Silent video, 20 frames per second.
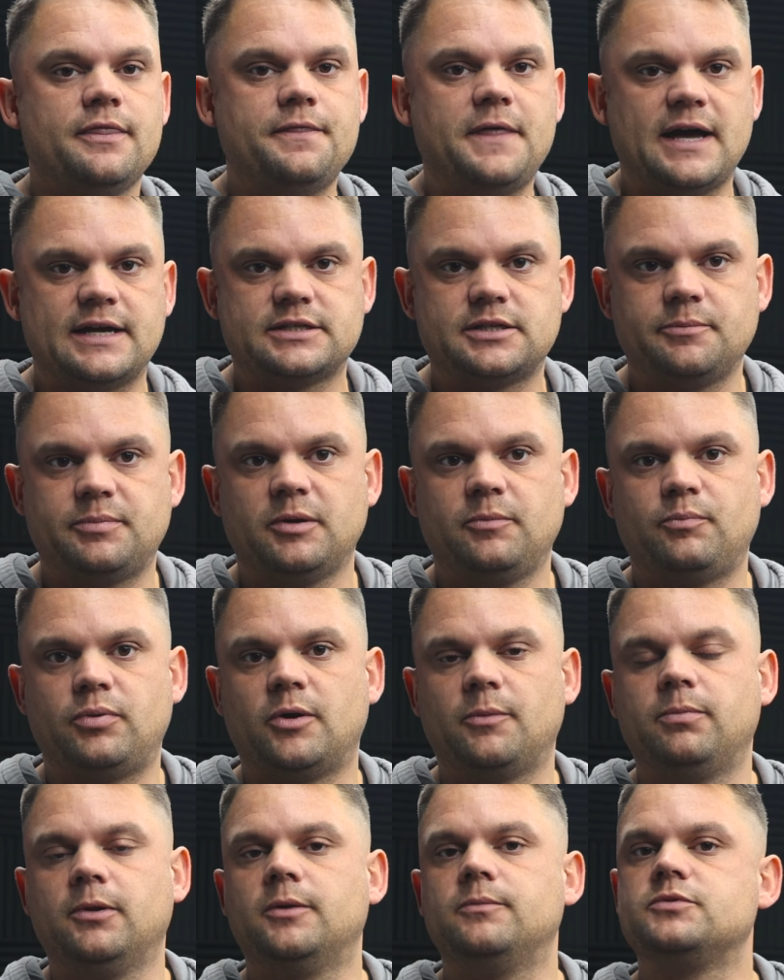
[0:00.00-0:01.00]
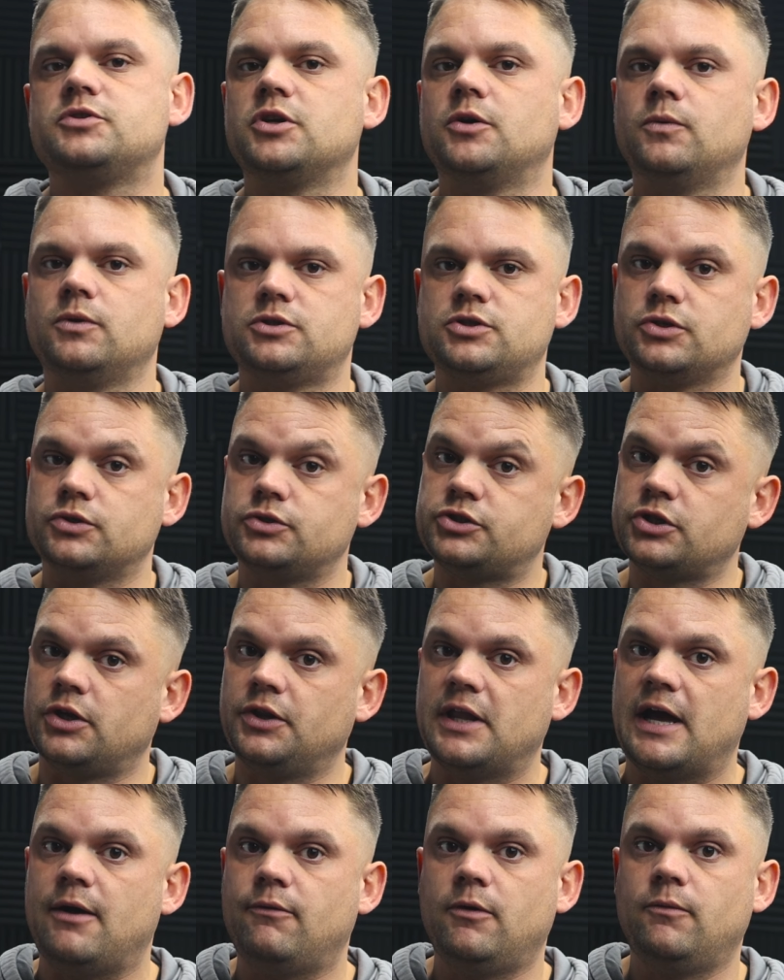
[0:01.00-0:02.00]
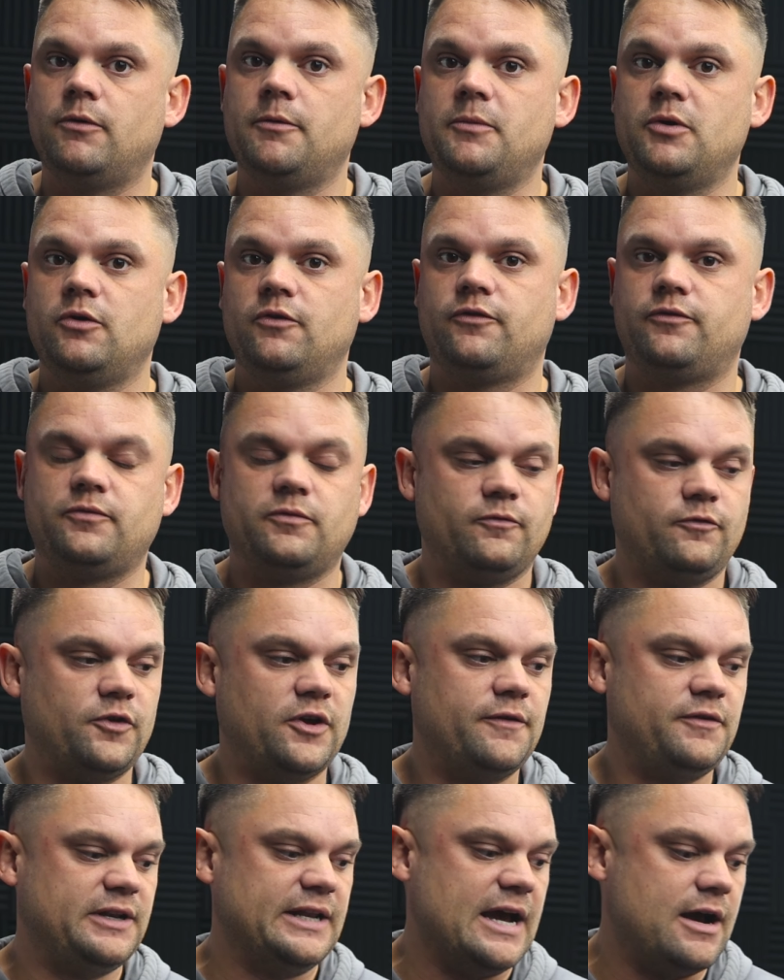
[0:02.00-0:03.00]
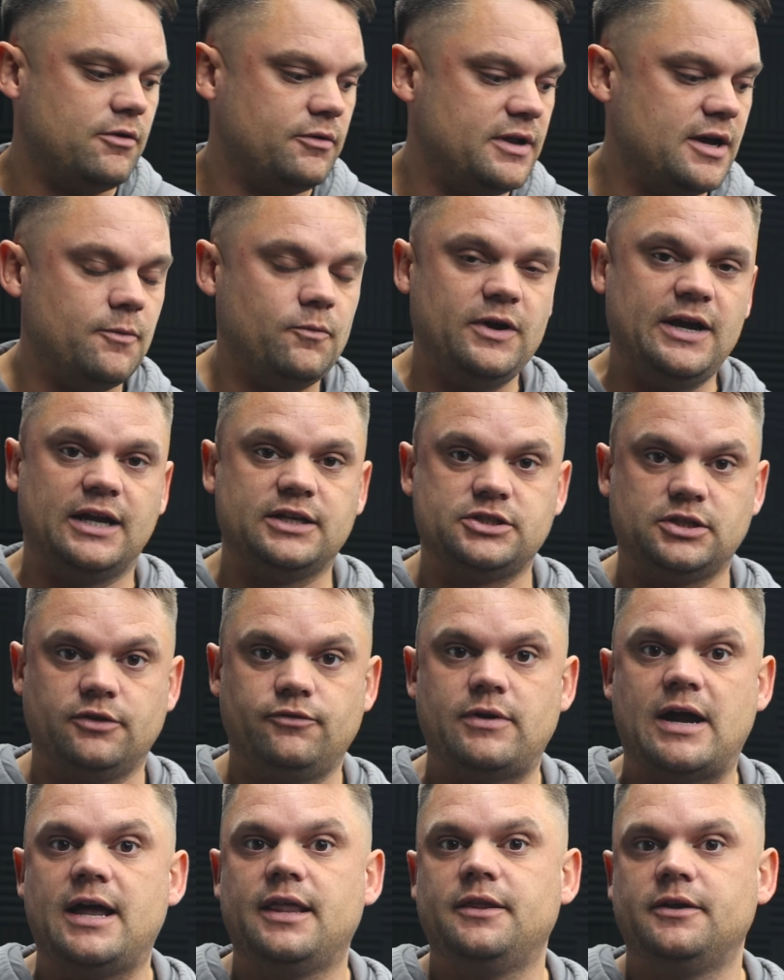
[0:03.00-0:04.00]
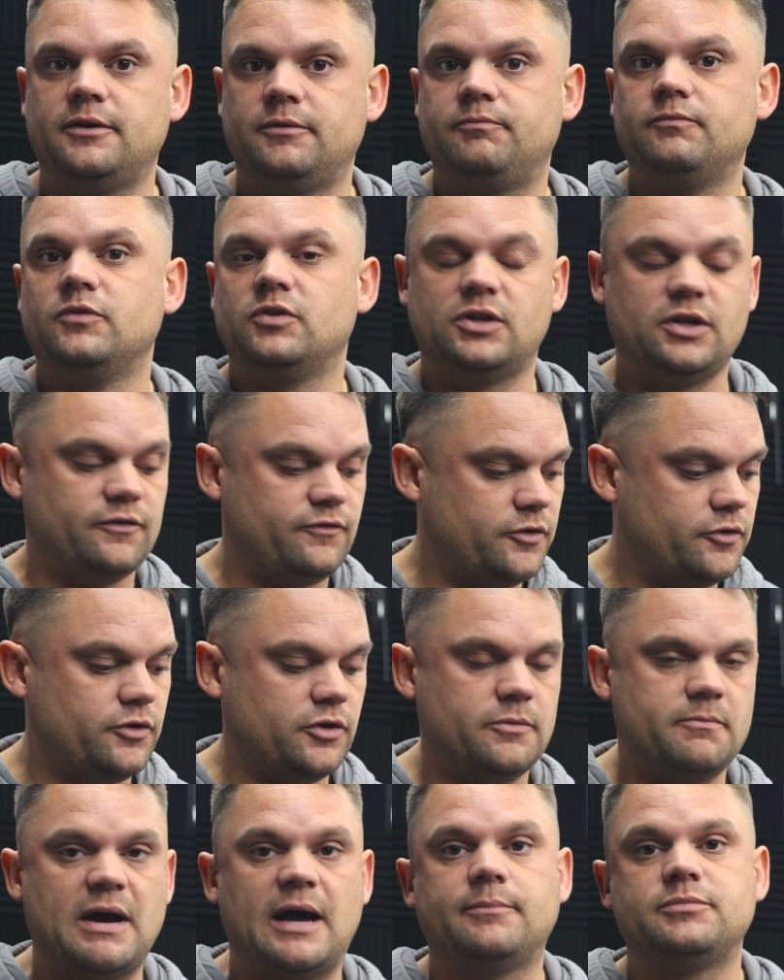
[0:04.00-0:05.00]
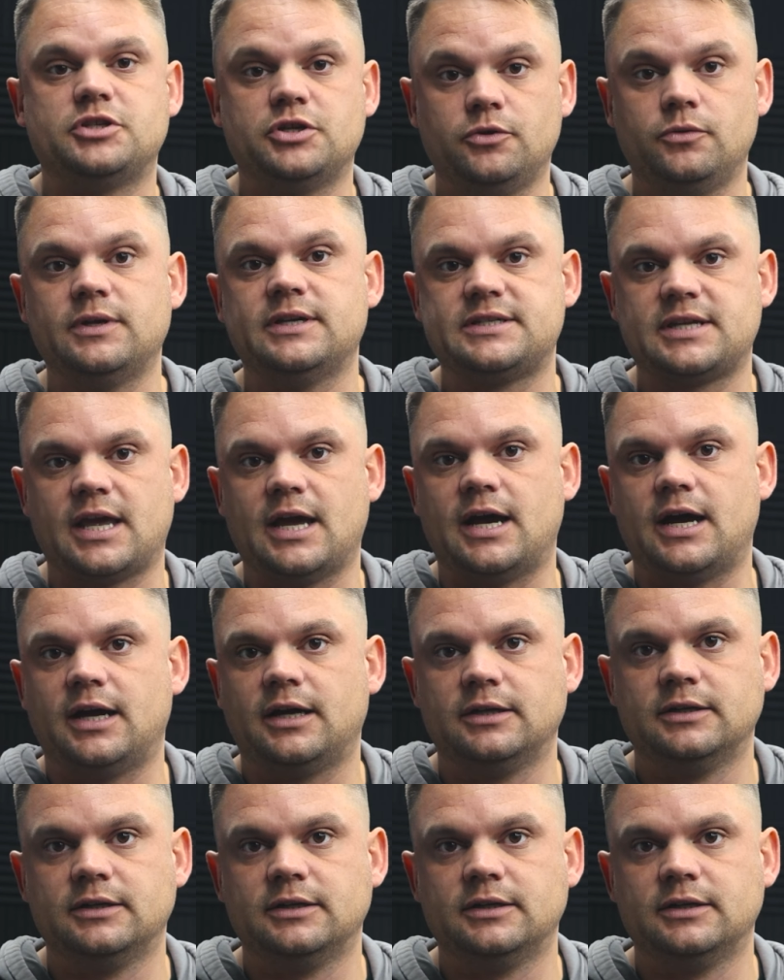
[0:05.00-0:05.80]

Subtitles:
that's a big problem. So we'll touch on that when we move further down and we actually write the VUDU map to this car.